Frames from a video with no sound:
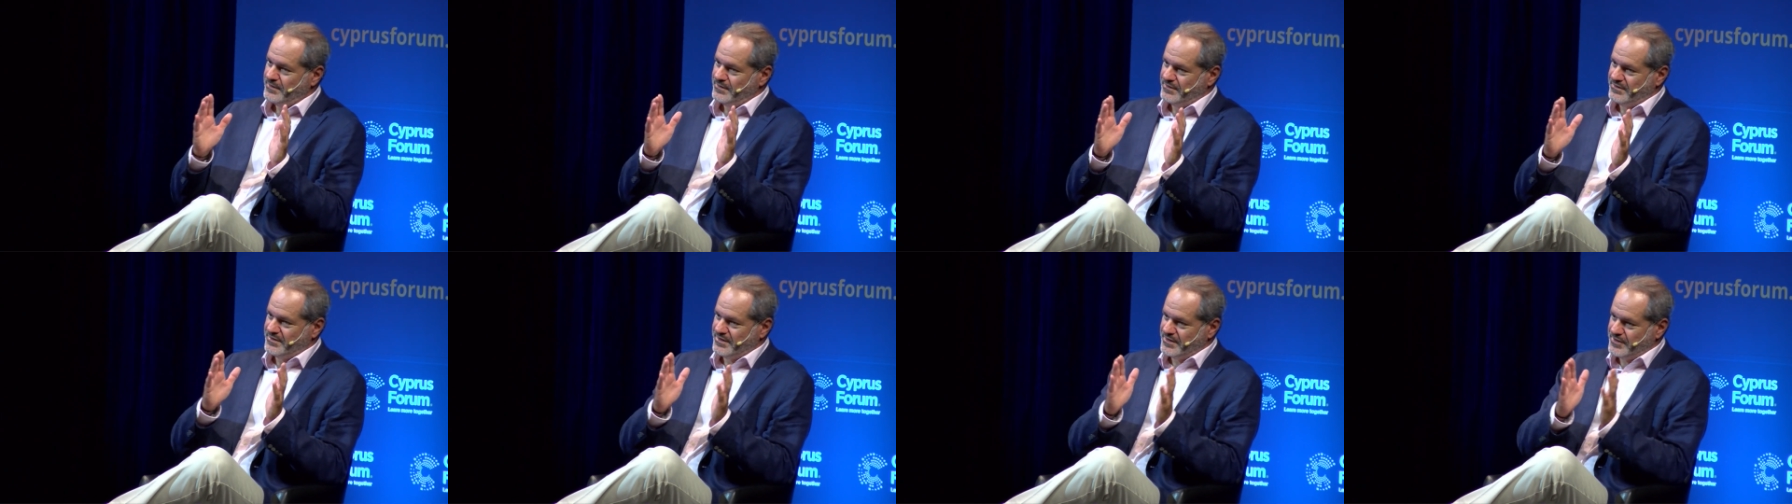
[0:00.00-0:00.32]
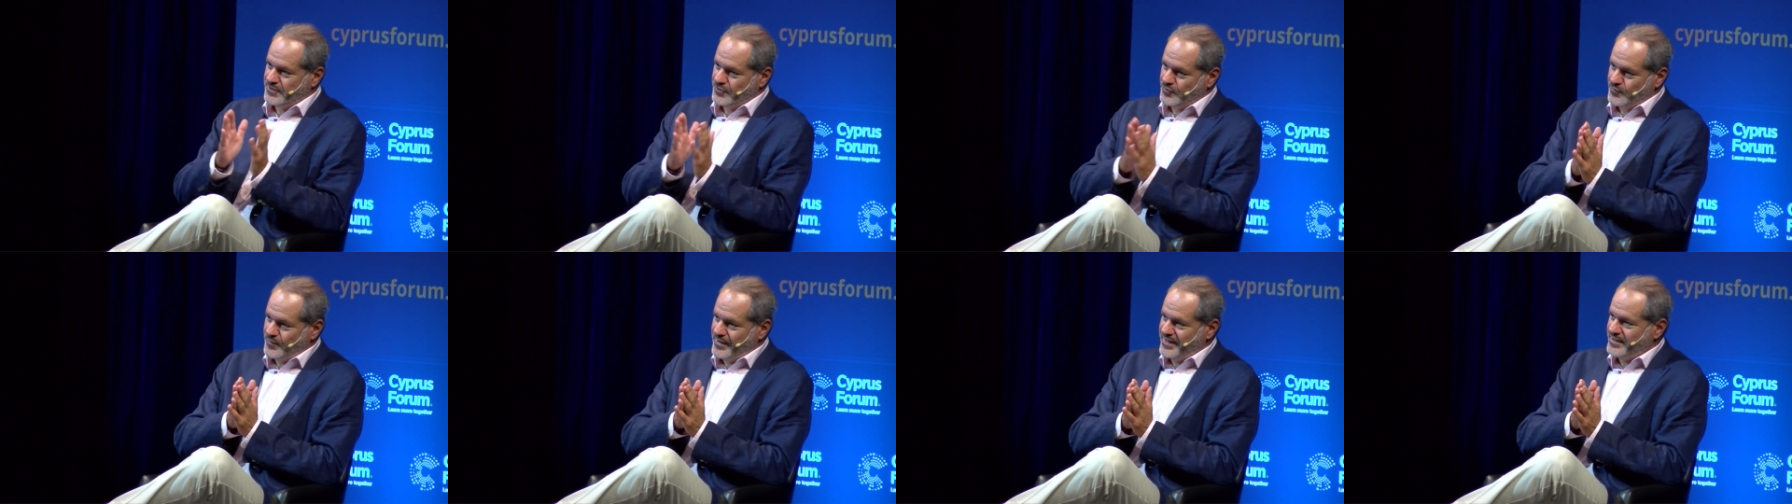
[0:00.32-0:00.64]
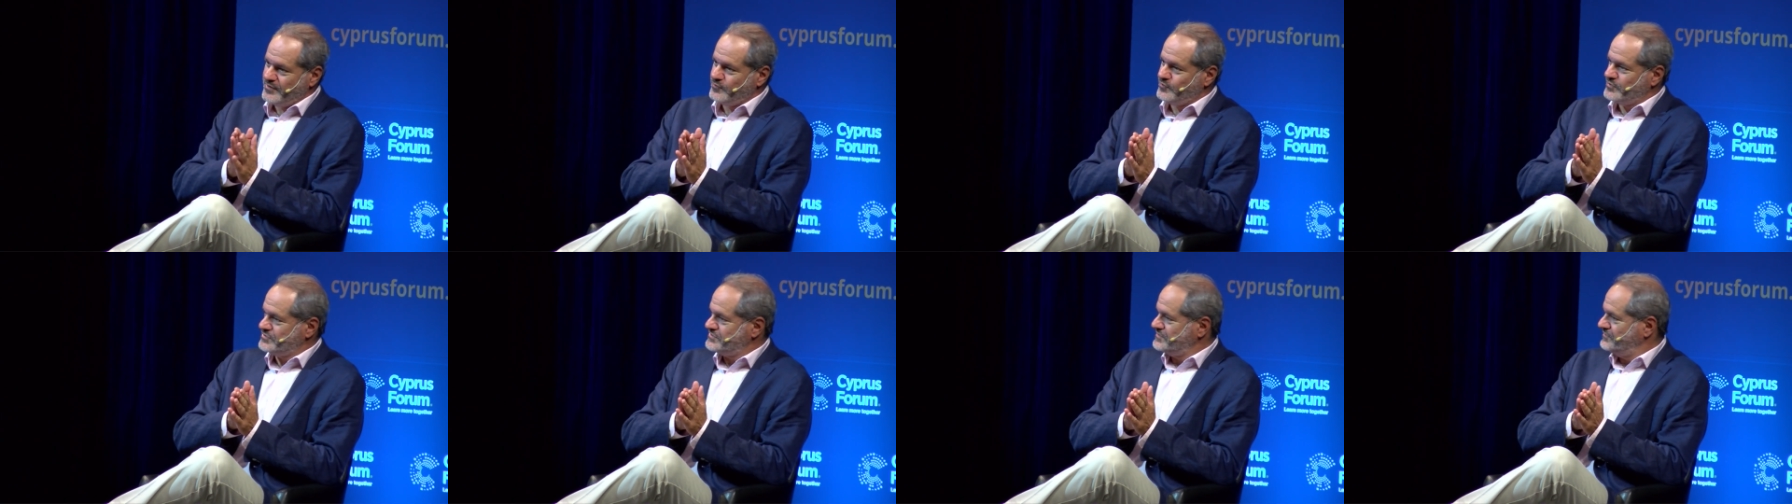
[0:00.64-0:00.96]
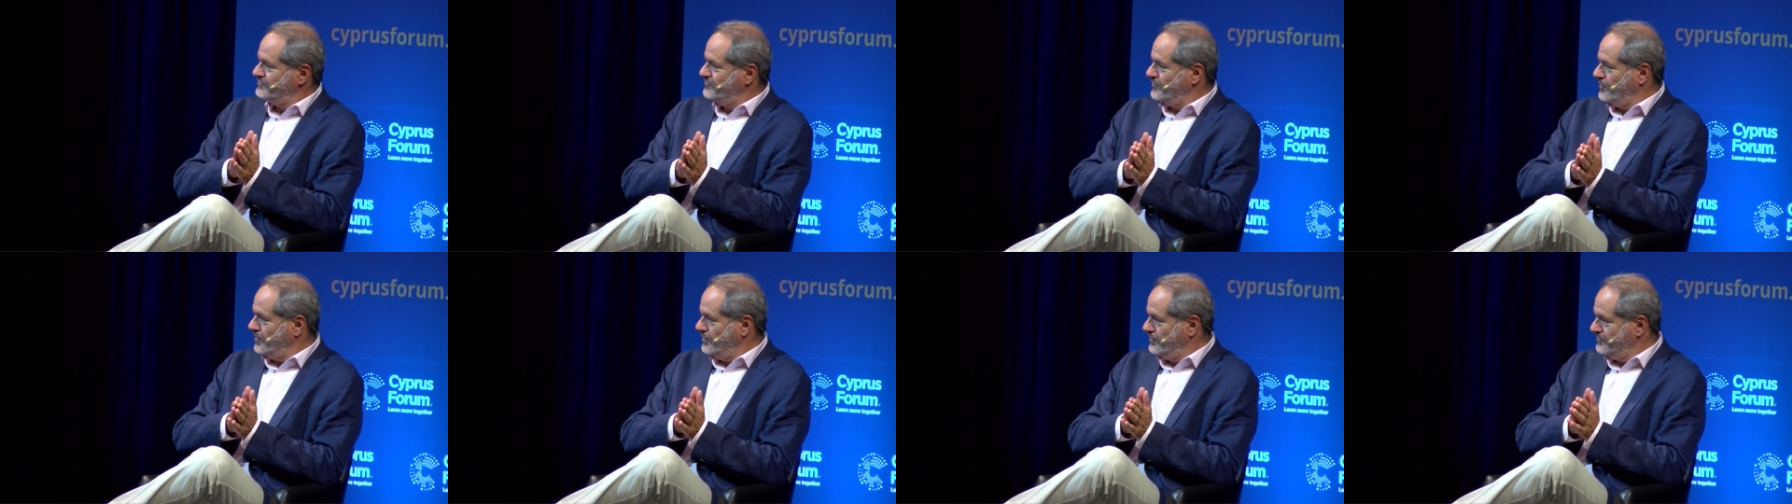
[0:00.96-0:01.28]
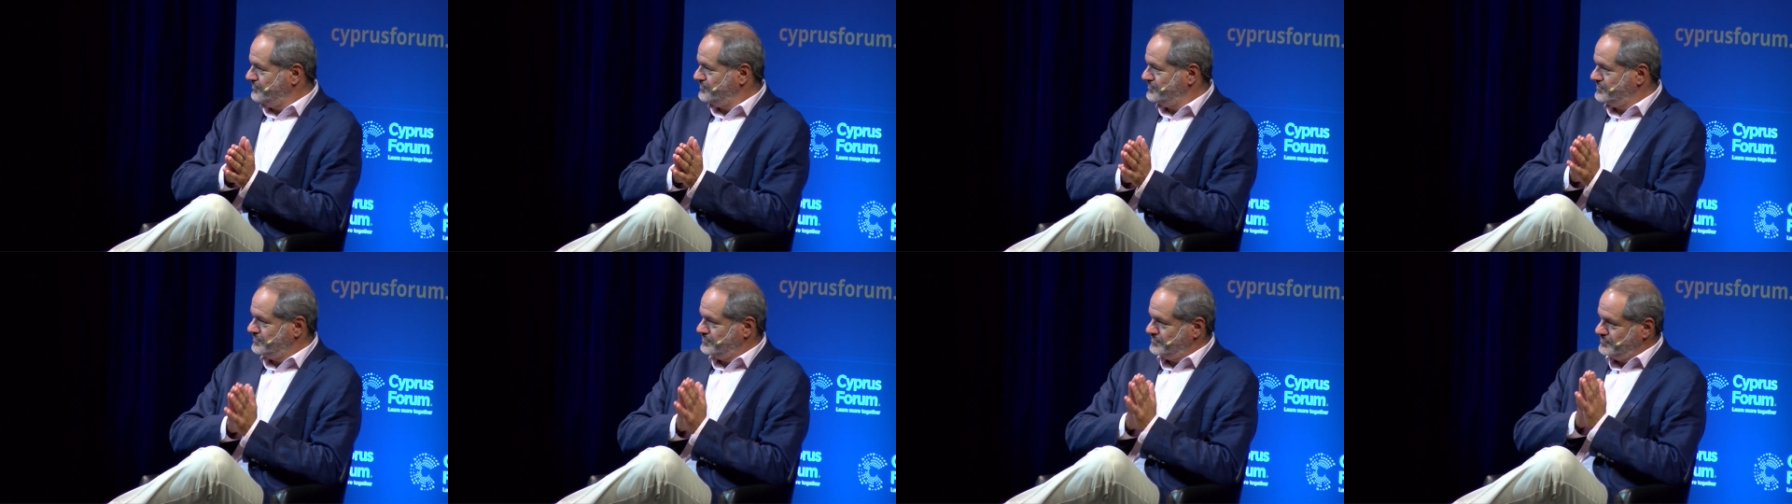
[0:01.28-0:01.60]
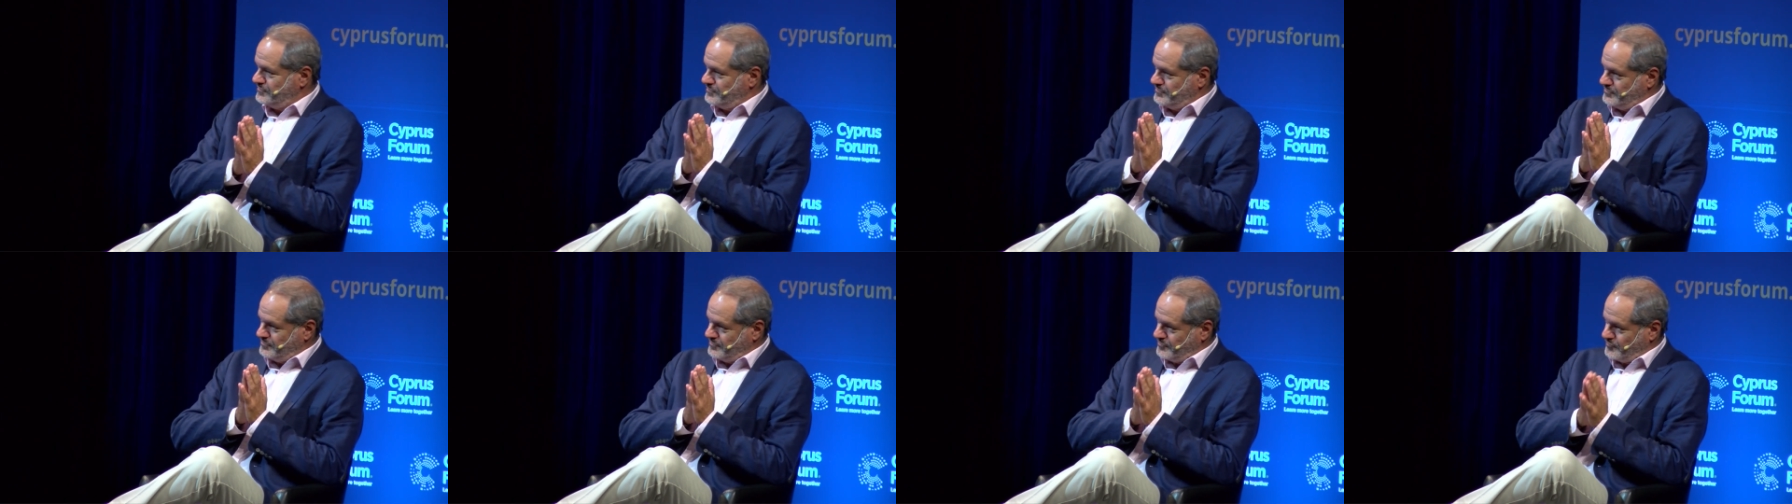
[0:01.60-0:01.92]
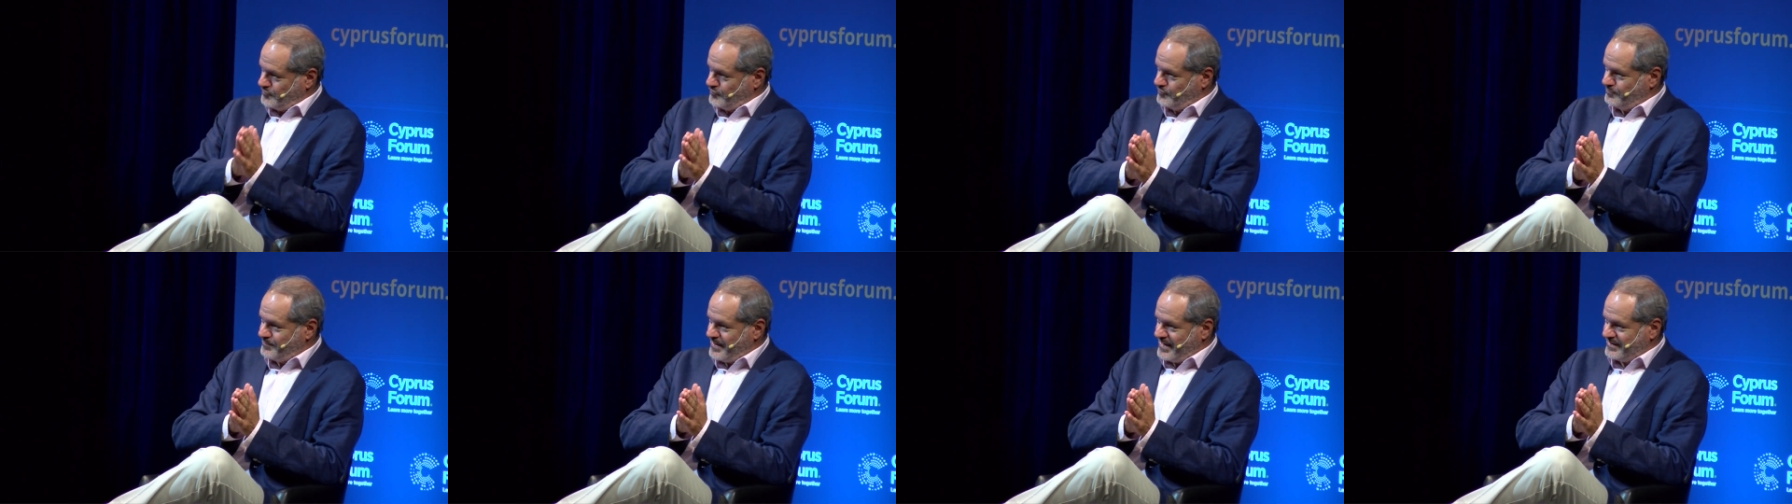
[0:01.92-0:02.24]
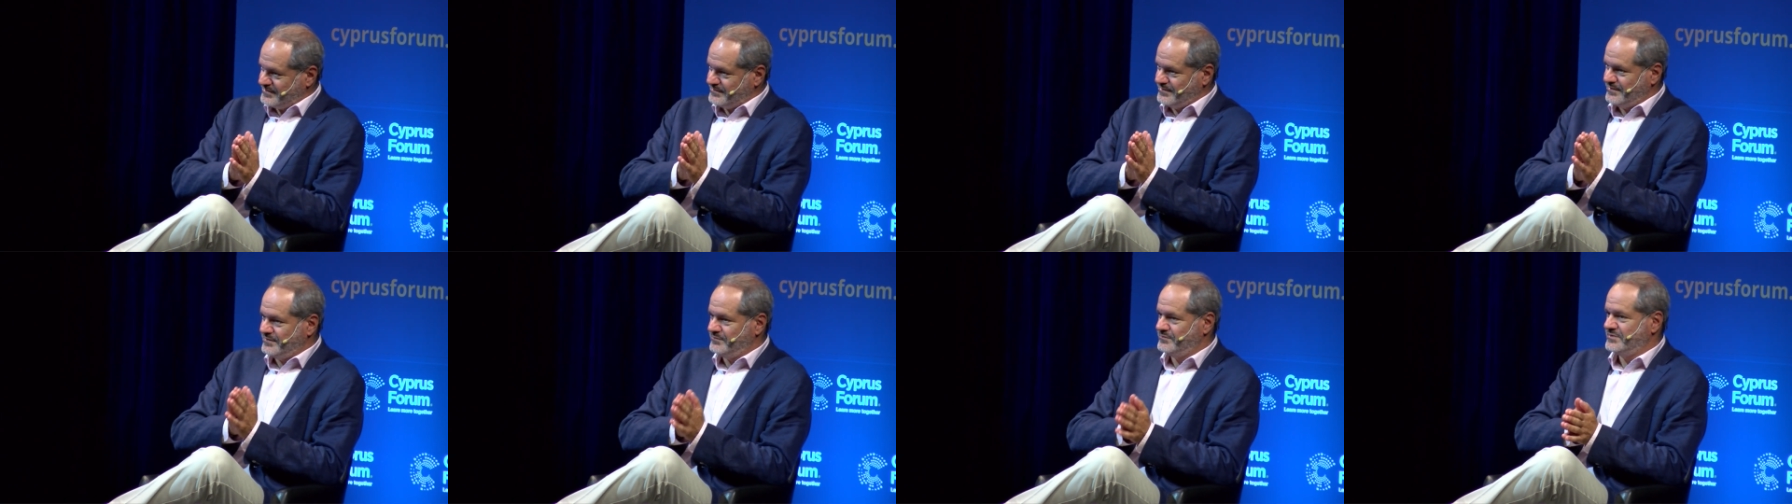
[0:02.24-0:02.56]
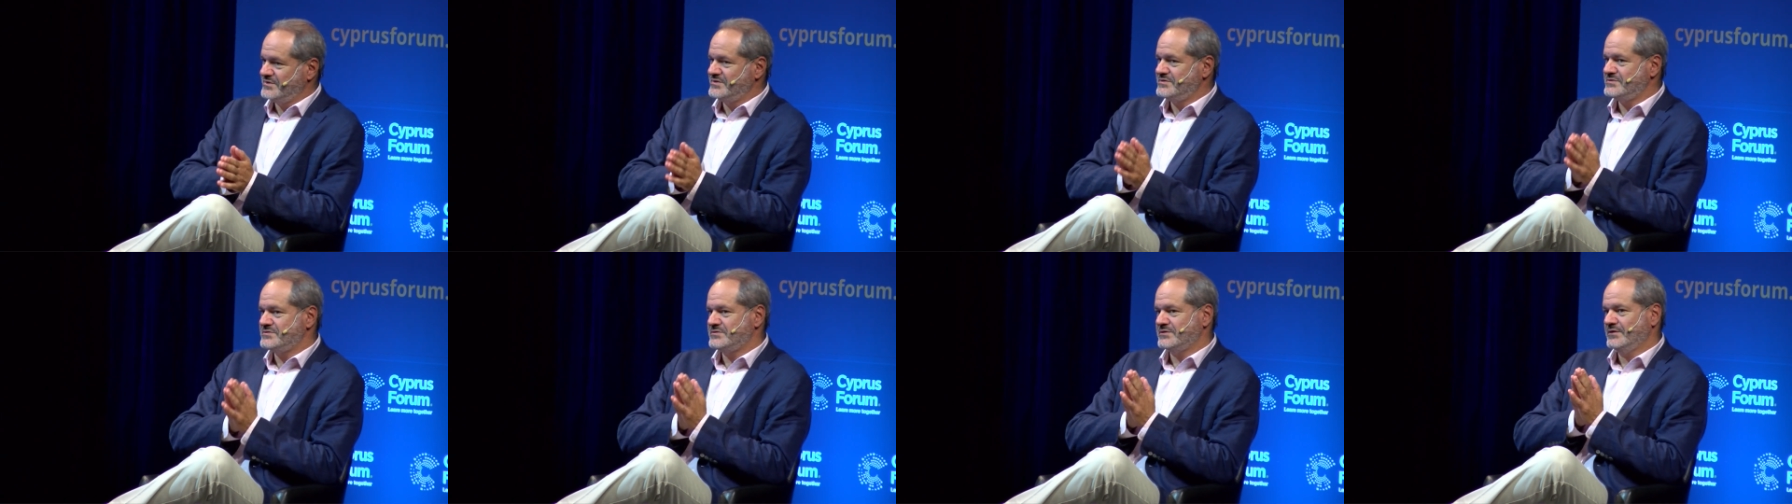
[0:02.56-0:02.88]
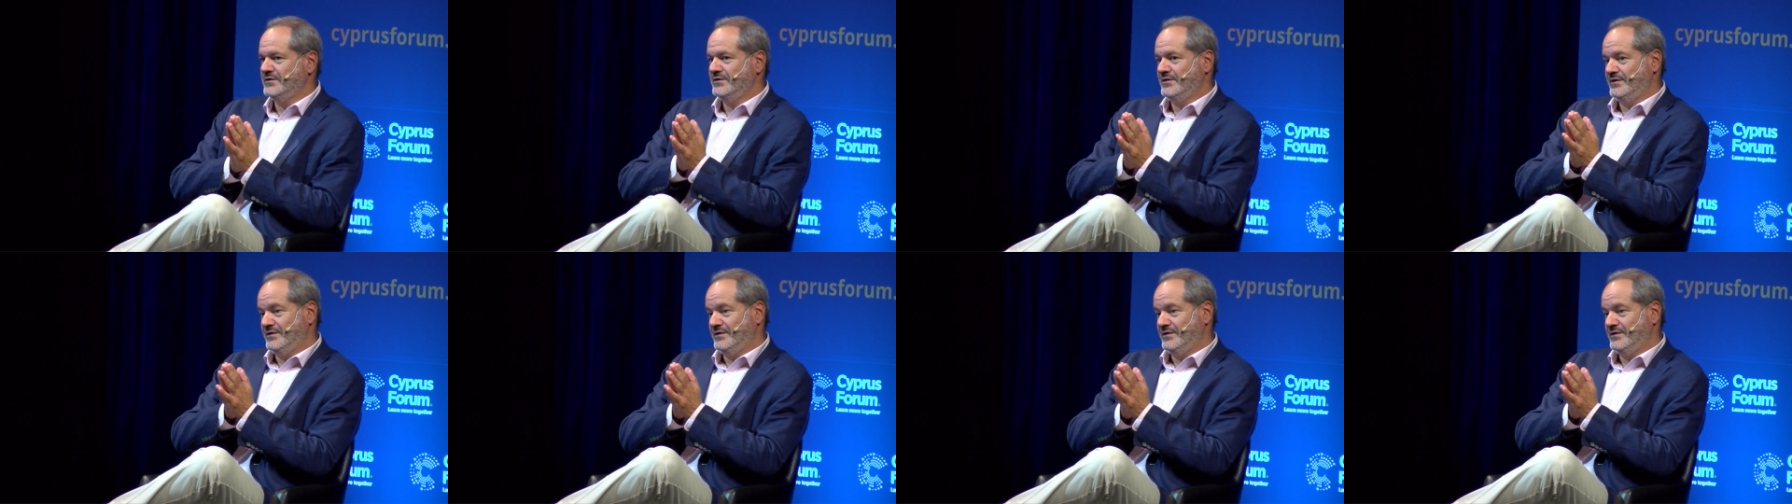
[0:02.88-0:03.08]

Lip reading: The UN was involved through Matt Nimitz,